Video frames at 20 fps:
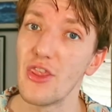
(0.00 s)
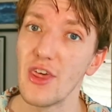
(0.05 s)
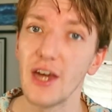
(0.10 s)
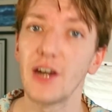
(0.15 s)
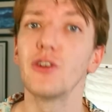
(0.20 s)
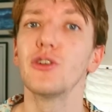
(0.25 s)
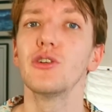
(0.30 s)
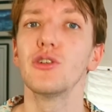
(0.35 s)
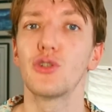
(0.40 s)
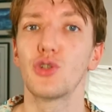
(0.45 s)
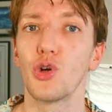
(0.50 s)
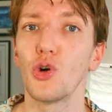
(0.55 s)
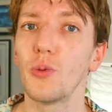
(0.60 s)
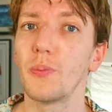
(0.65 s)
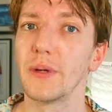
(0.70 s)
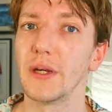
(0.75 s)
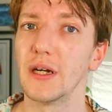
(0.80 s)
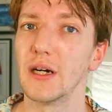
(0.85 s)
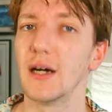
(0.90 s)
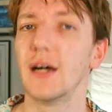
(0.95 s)
their
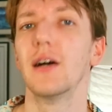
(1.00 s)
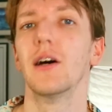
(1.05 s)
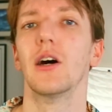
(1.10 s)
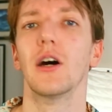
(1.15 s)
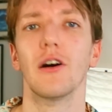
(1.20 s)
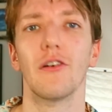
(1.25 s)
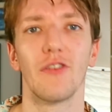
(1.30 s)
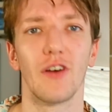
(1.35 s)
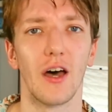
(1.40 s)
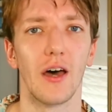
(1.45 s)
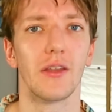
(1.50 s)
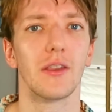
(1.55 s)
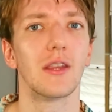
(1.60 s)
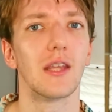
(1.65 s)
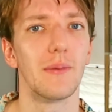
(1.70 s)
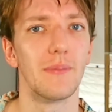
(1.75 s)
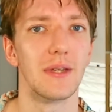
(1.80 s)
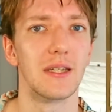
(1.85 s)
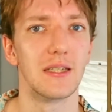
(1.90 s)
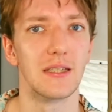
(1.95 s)
utopia of
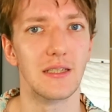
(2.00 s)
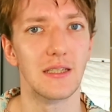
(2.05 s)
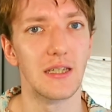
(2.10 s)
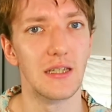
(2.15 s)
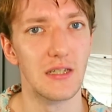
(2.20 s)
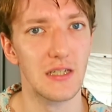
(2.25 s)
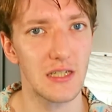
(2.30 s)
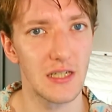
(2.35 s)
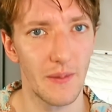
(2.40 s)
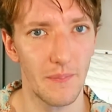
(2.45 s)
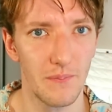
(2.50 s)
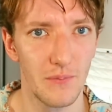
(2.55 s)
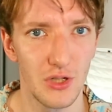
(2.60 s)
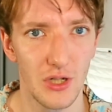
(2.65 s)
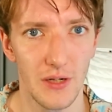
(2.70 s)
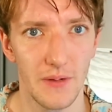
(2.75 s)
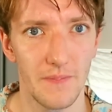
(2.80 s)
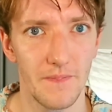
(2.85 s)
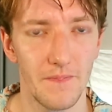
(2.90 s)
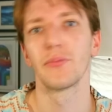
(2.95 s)
unlimited
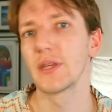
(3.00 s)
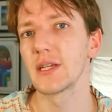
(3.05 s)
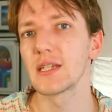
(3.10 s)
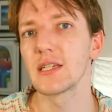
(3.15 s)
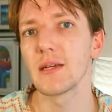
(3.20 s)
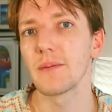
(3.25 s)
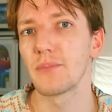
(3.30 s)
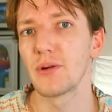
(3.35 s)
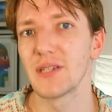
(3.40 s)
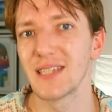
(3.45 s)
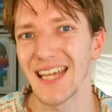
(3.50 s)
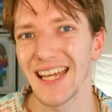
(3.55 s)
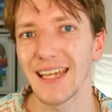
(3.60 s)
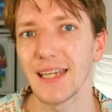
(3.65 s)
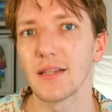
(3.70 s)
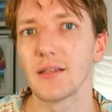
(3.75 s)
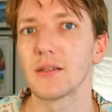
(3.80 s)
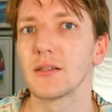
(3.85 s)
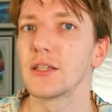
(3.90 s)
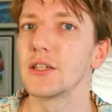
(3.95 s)
consumption. This is a
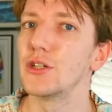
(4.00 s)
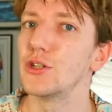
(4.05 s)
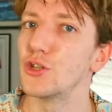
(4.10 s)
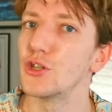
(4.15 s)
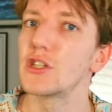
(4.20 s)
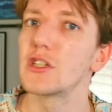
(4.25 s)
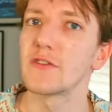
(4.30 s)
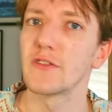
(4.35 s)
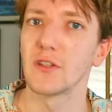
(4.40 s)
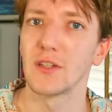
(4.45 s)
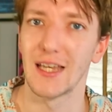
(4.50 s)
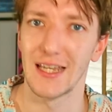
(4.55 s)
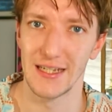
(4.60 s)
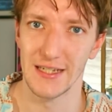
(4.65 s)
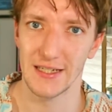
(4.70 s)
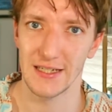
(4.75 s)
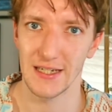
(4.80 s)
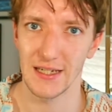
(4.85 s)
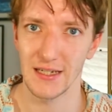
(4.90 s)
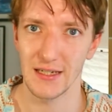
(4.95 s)
particularly useful
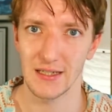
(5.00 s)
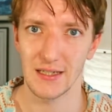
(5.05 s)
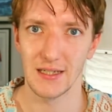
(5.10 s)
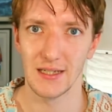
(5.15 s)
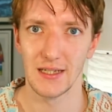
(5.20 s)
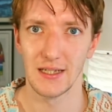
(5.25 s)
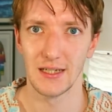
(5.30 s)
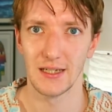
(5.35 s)
insight.